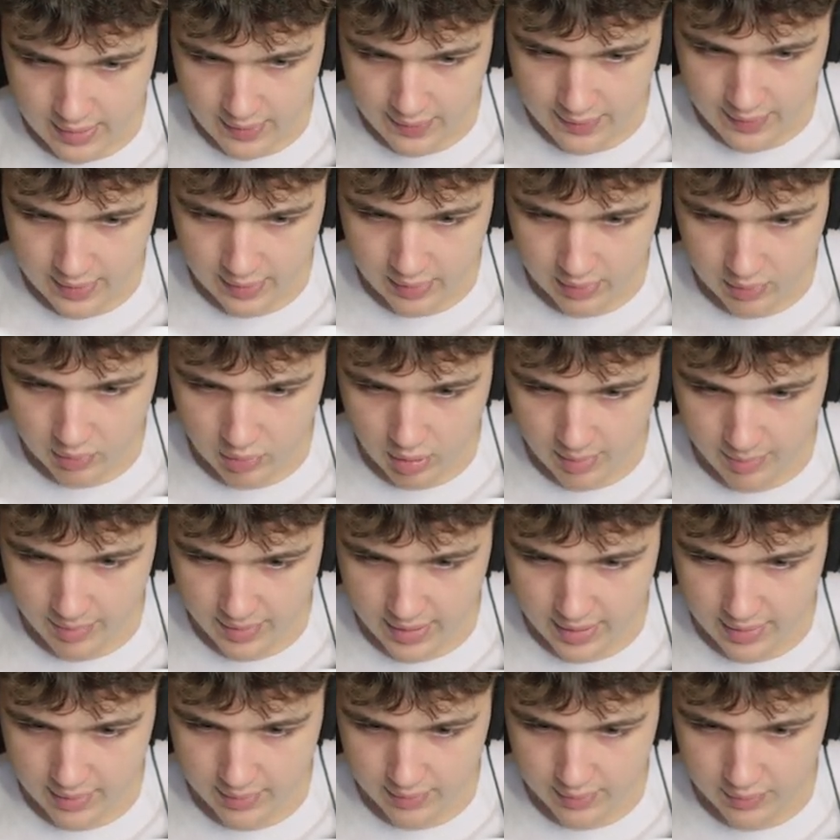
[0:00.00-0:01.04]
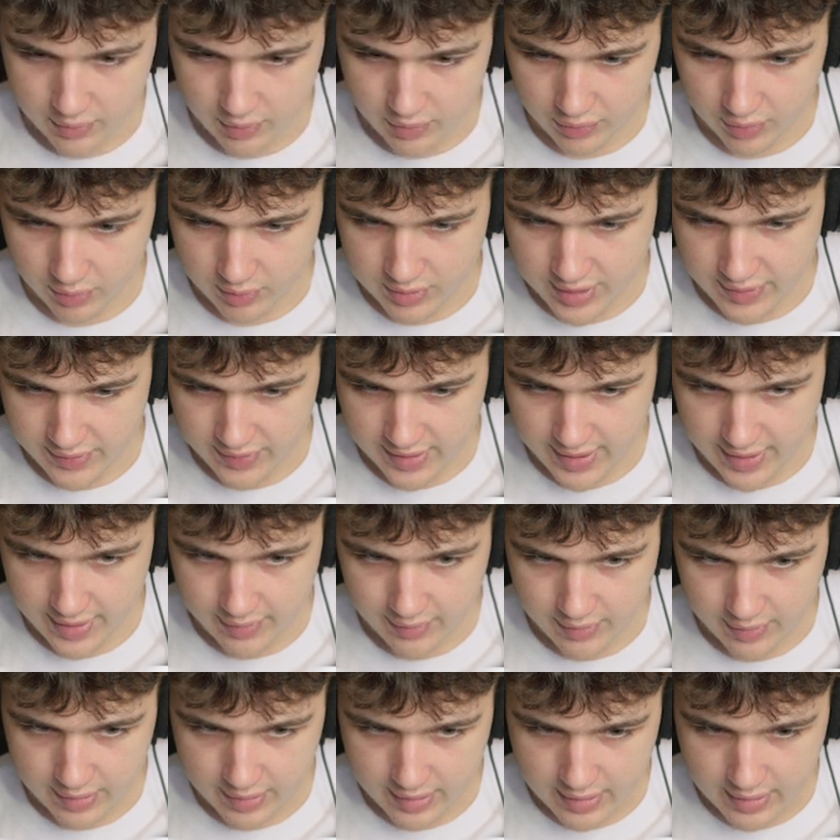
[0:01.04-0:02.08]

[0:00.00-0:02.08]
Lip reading: and then crop that, just so it's at the end.